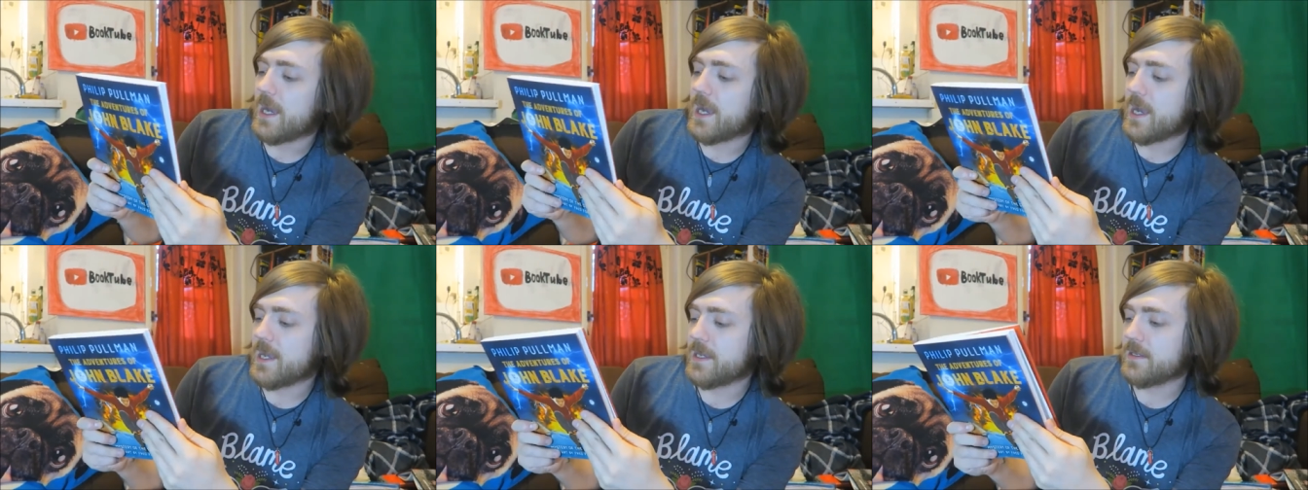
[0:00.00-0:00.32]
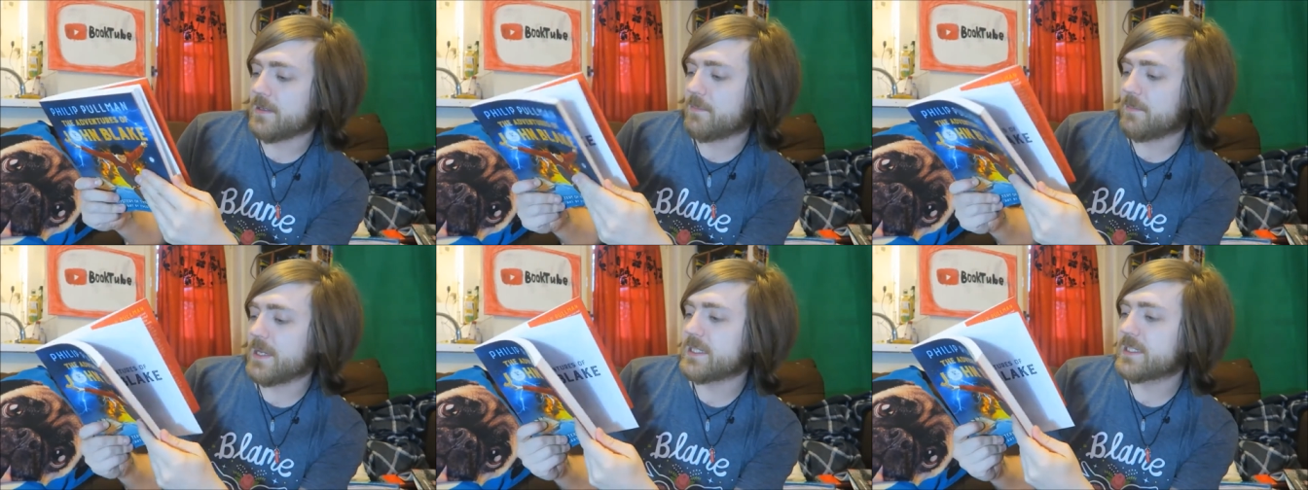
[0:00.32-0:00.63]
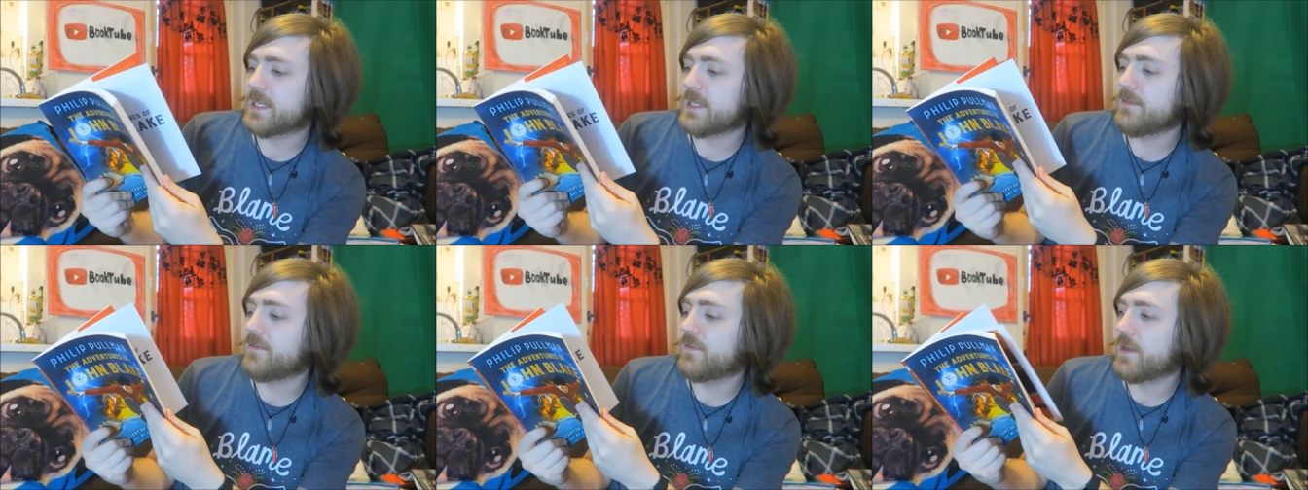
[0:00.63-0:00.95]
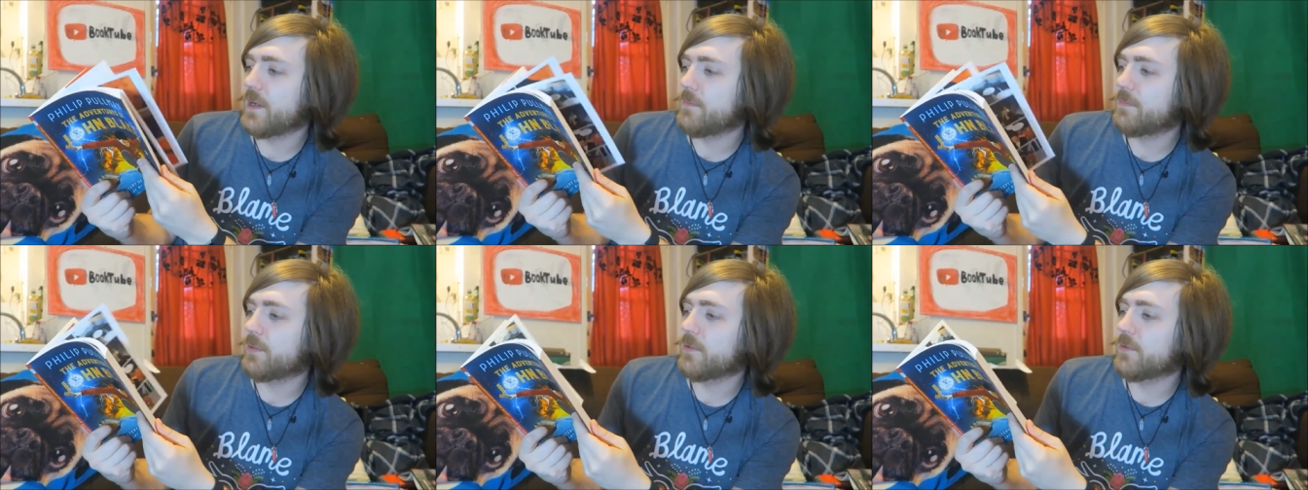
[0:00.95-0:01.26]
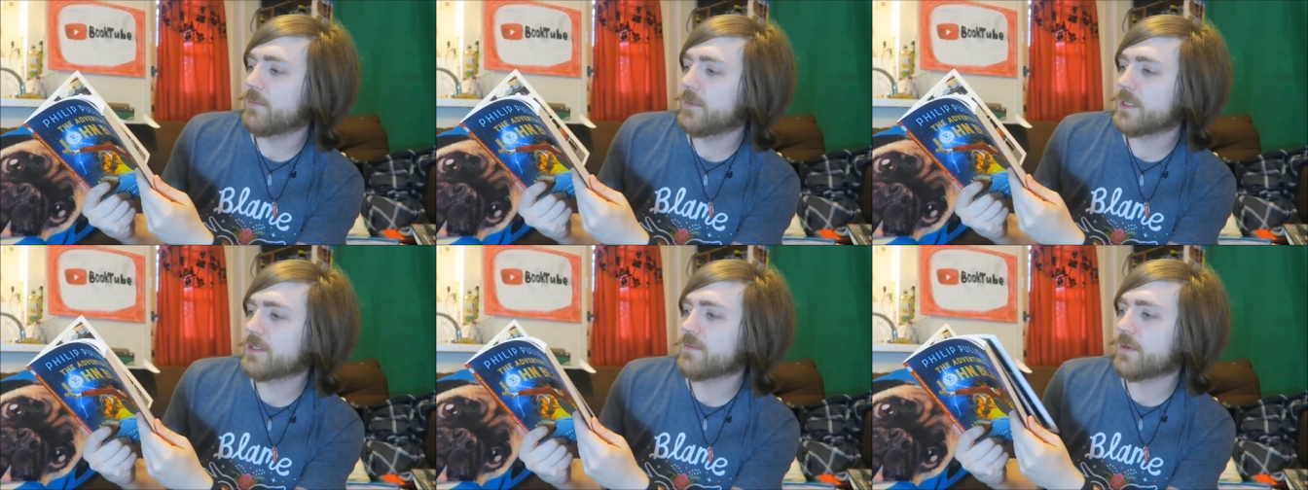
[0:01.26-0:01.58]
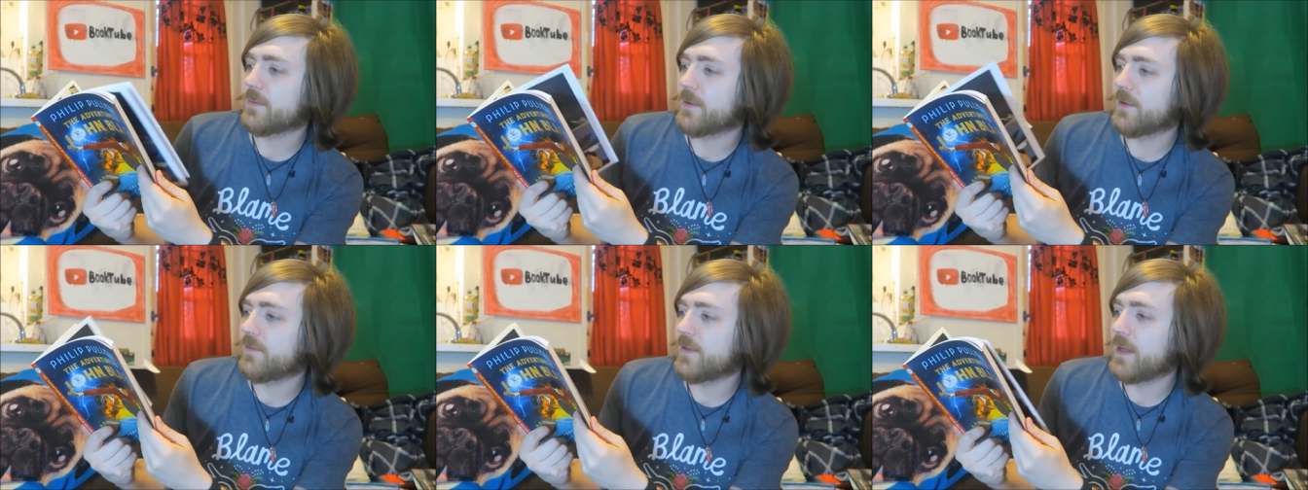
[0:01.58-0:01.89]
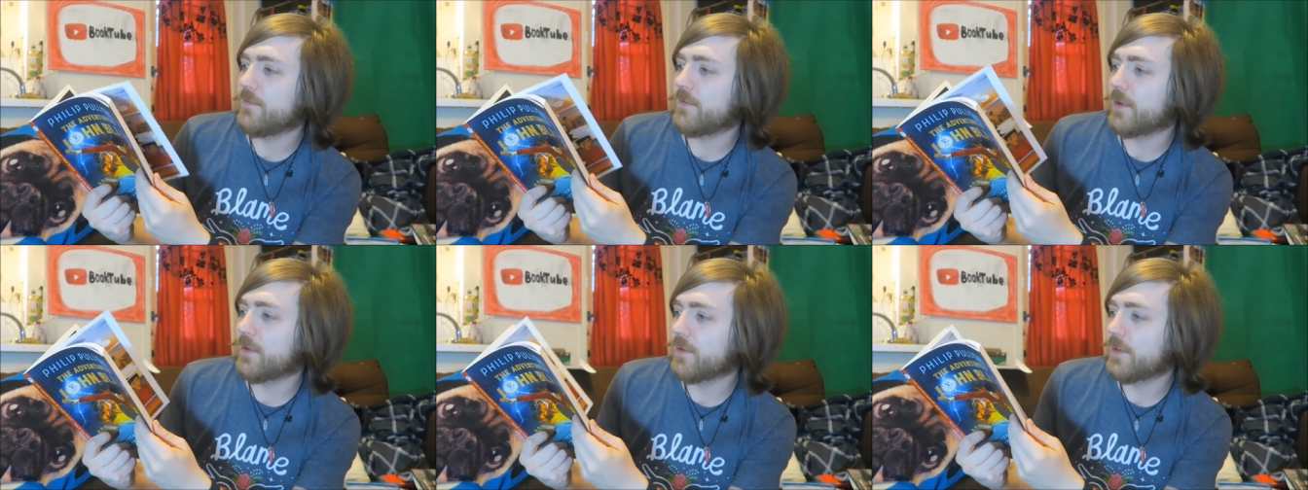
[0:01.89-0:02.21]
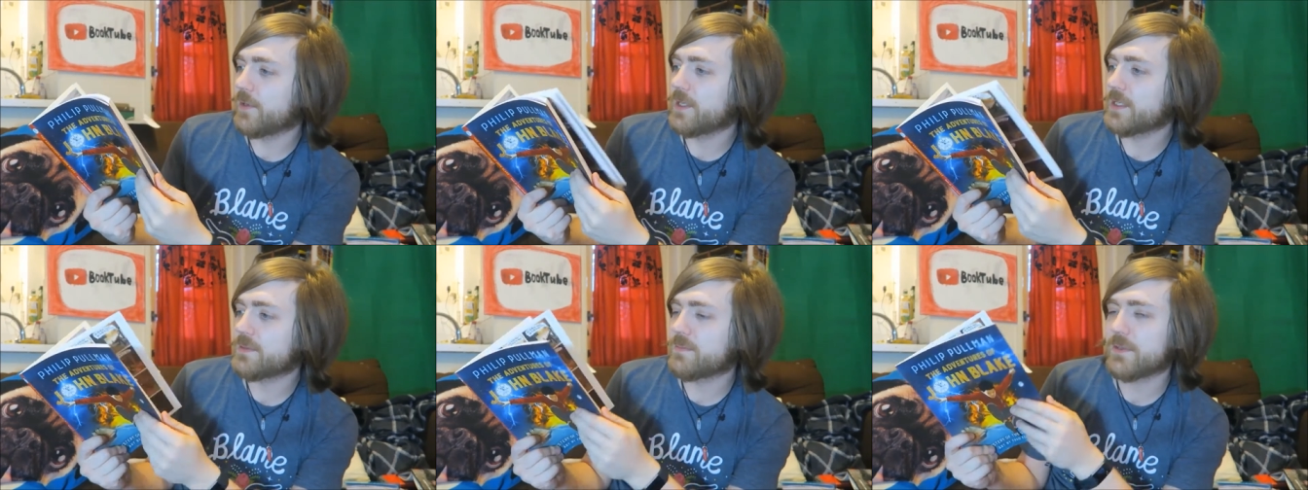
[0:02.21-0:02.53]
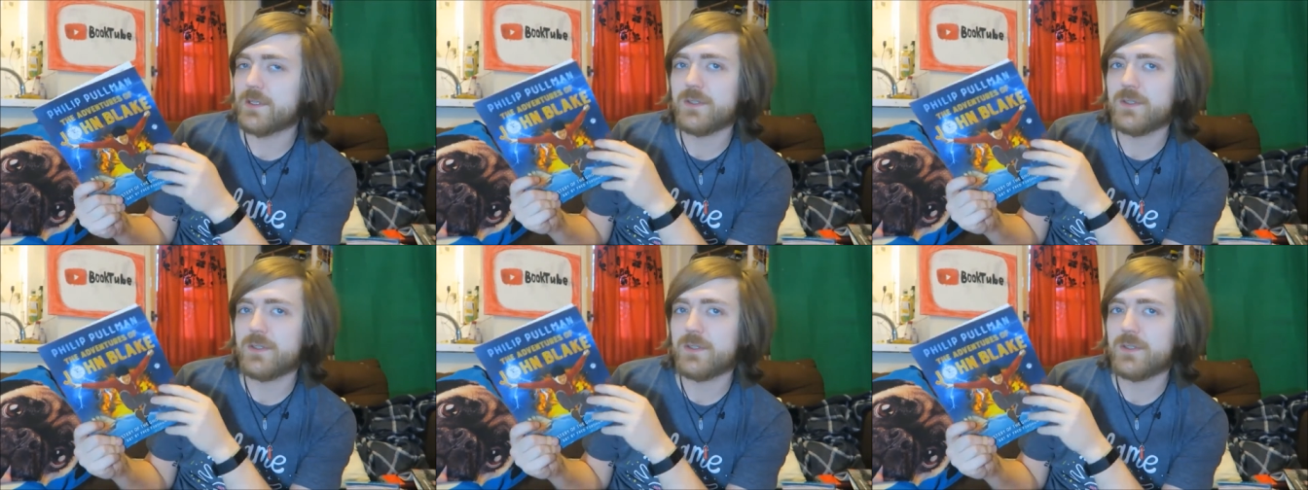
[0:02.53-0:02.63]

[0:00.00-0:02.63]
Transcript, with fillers: And basically, Philip Pullman is one of my favourite authors,